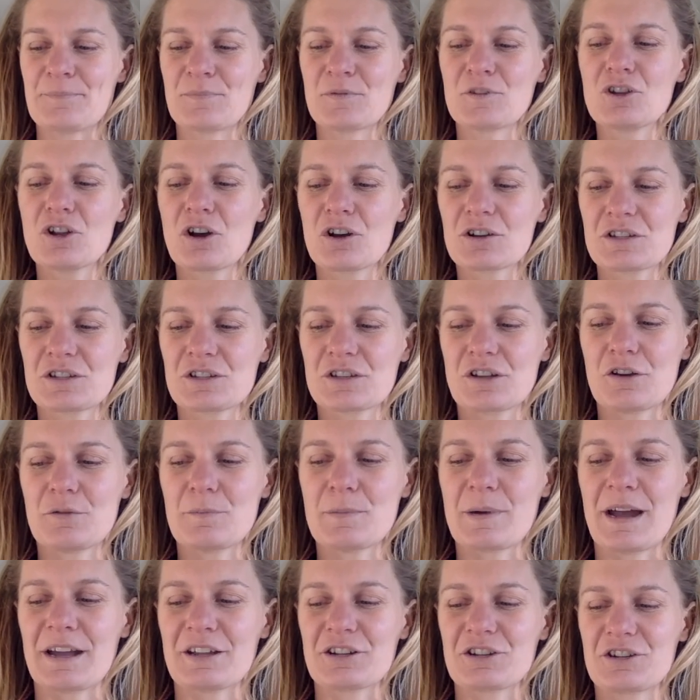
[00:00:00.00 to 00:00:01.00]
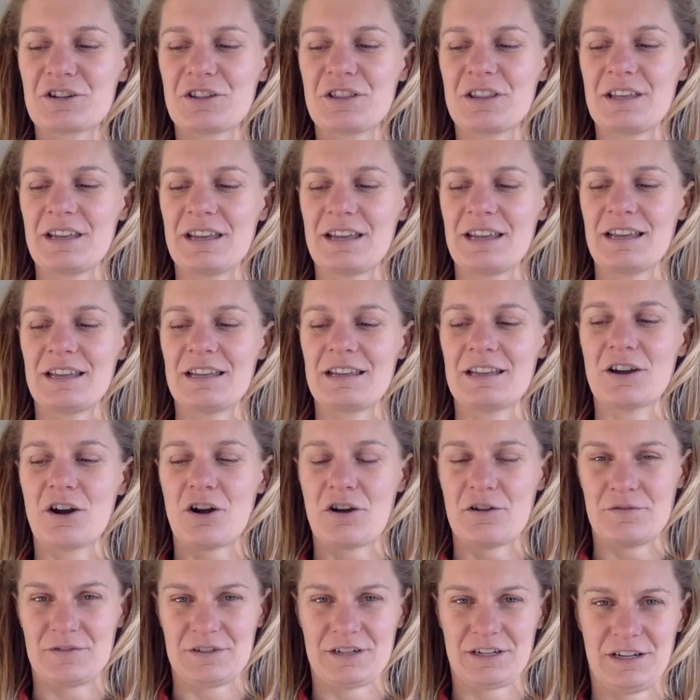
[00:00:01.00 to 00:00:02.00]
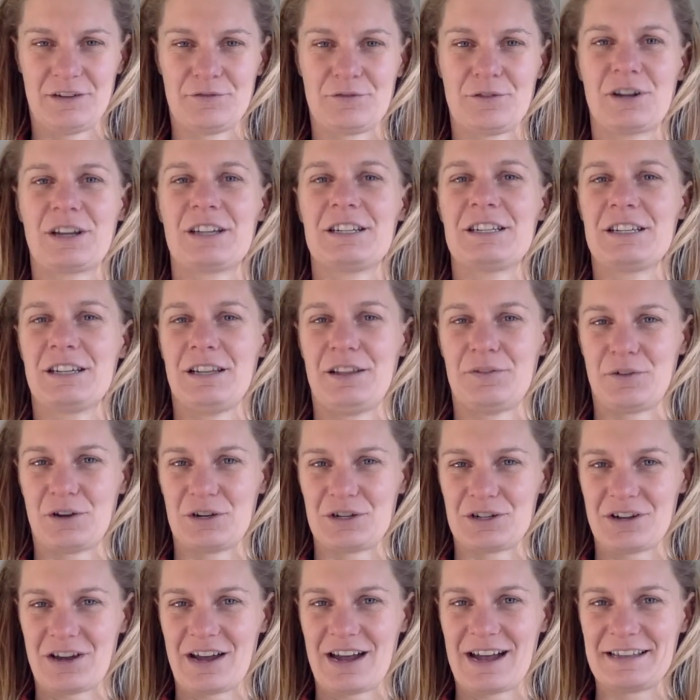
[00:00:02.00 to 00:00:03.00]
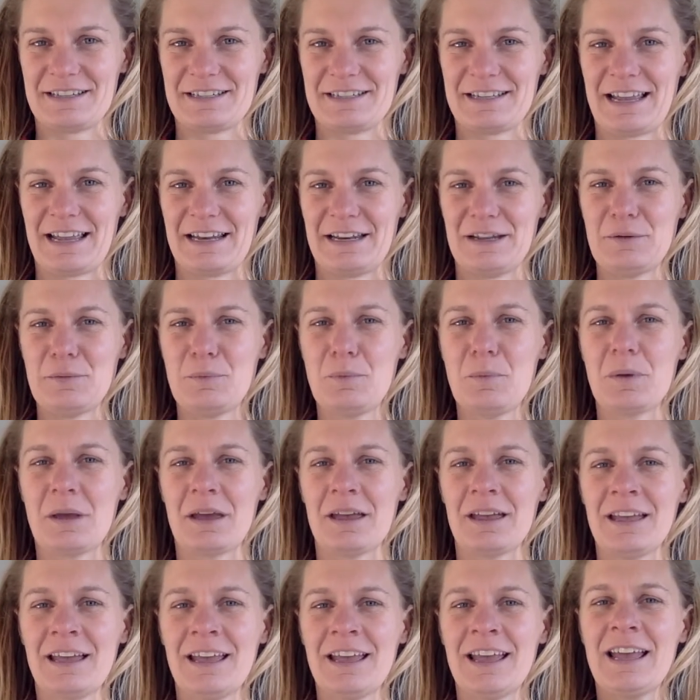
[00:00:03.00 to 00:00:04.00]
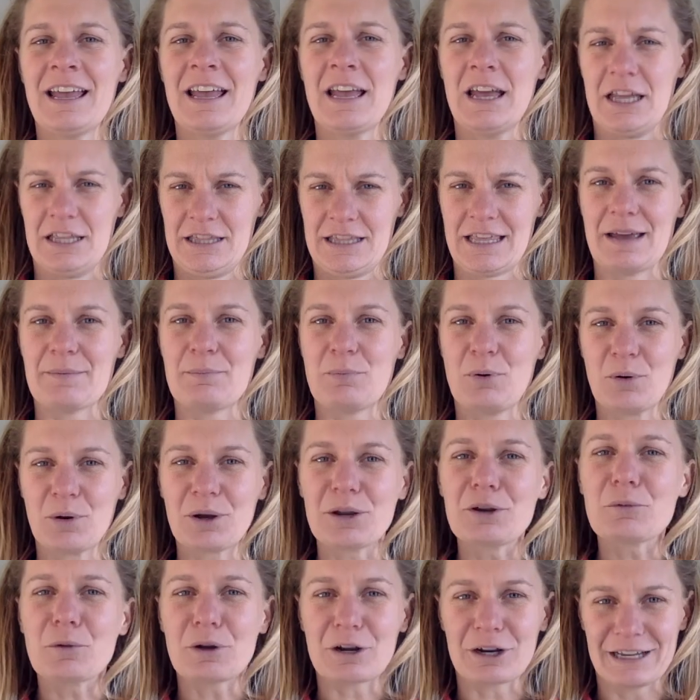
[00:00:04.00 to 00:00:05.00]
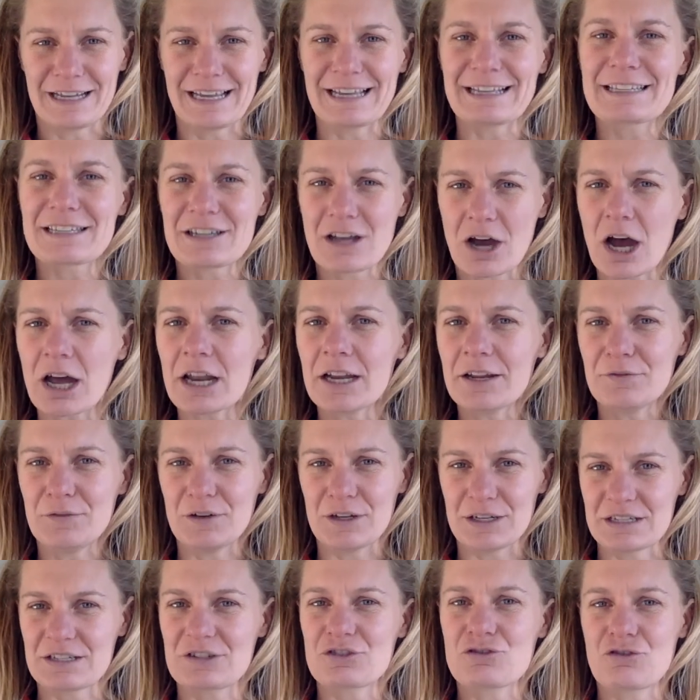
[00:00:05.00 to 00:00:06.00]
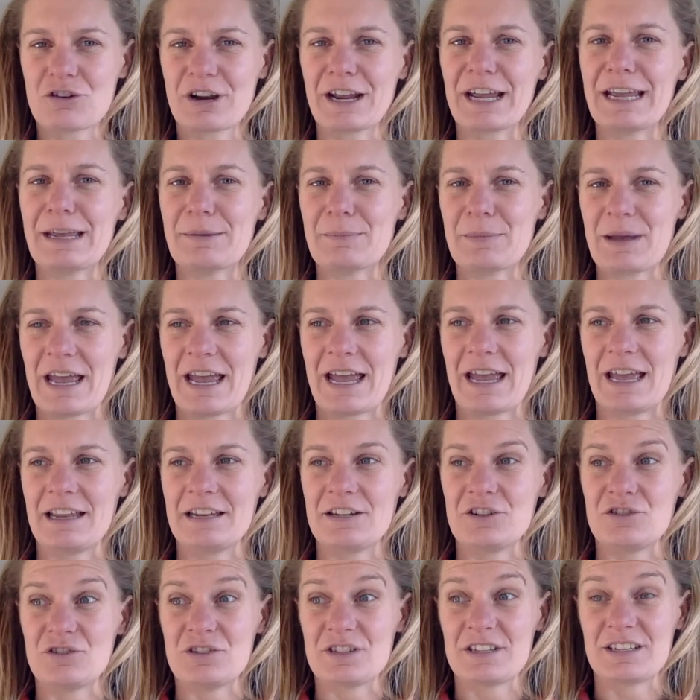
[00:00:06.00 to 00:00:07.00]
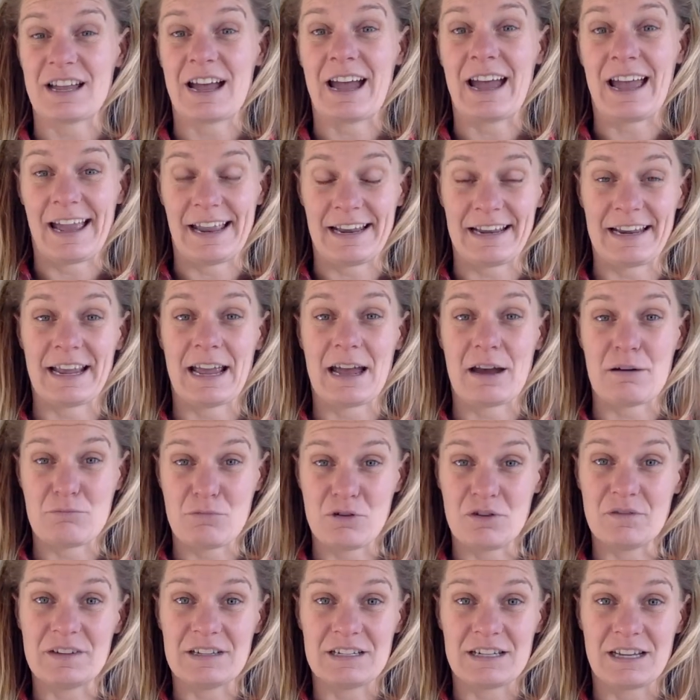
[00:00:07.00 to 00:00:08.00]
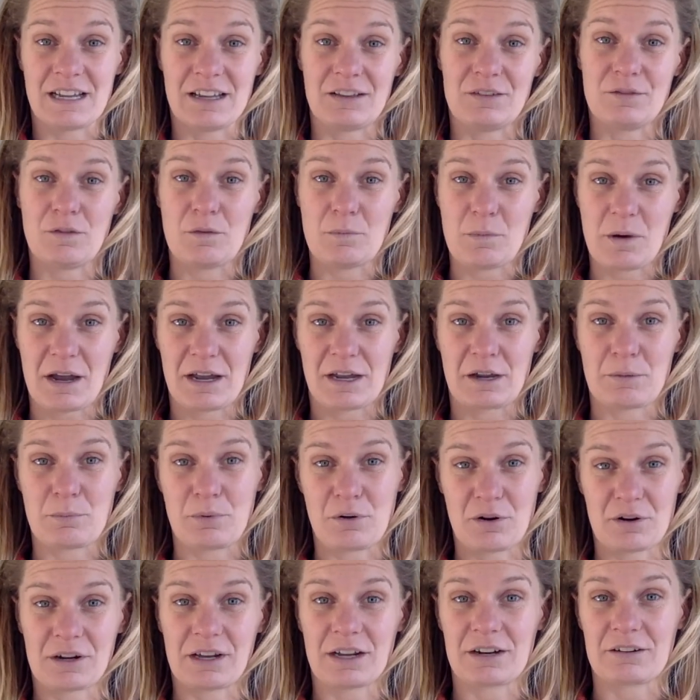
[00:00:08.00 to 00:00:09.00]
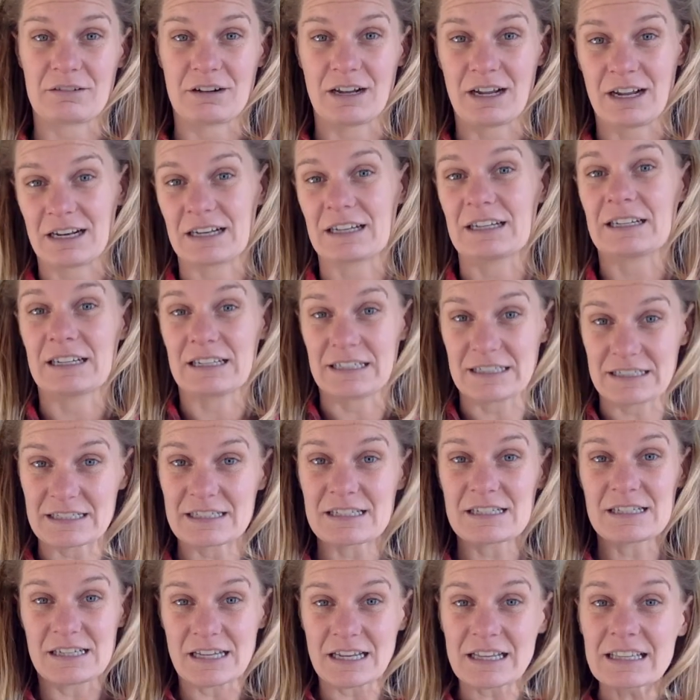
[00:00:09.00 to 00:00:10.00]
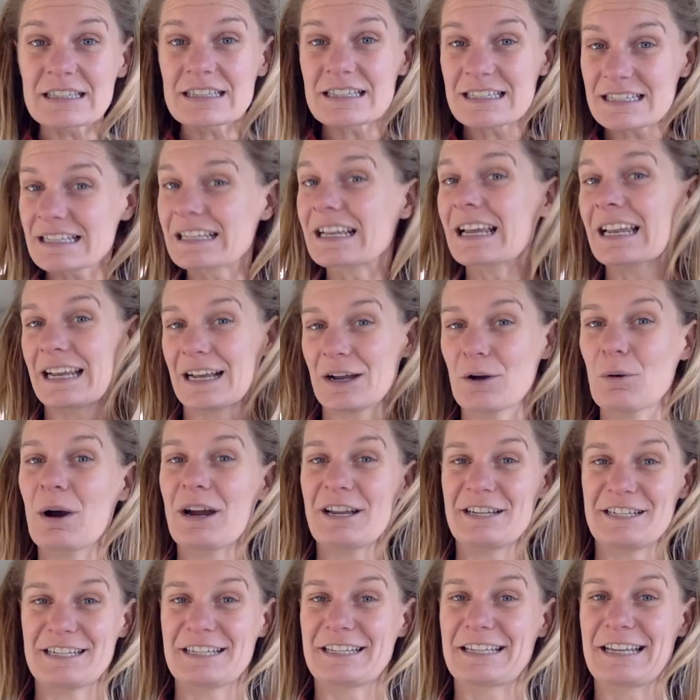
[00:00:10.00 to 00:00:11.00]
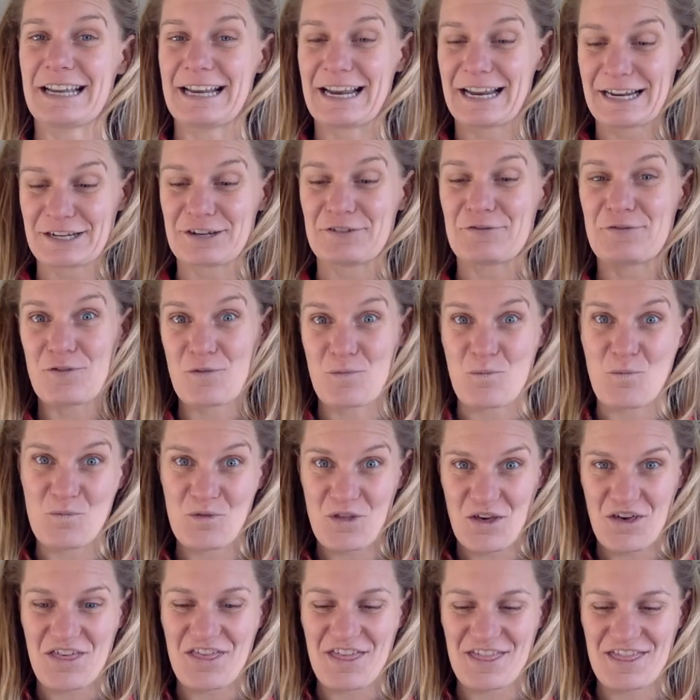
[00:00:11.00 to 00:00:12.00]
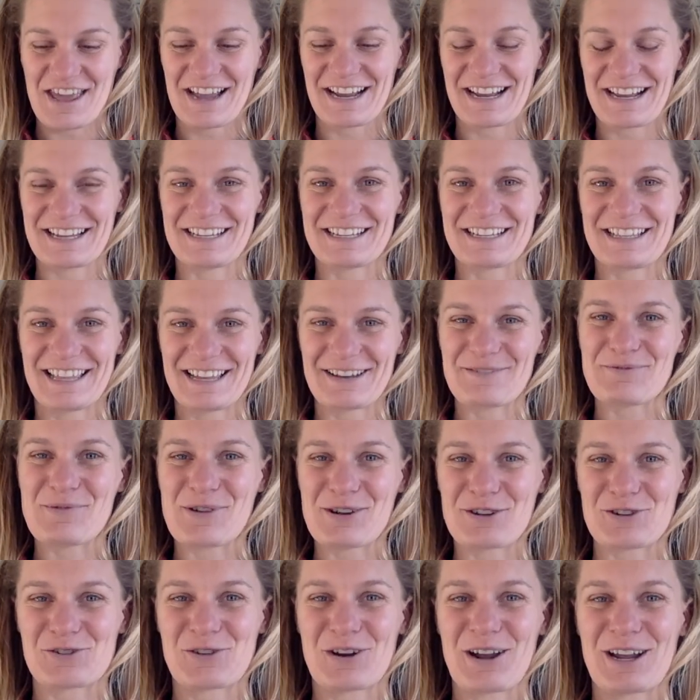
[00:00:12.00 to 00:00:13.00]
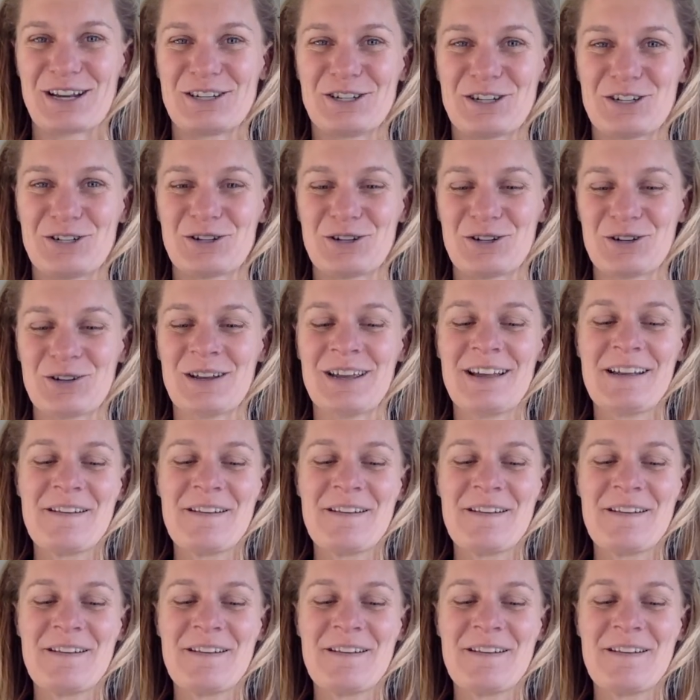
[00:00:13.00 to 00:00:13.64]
Not so much the over-delivering and delivering to a high standard, but that point where it gets kind of extreme and you start handing out movie tickets for buying a product, right? Like it's getting quite disconnected from the thing that we're trying to do.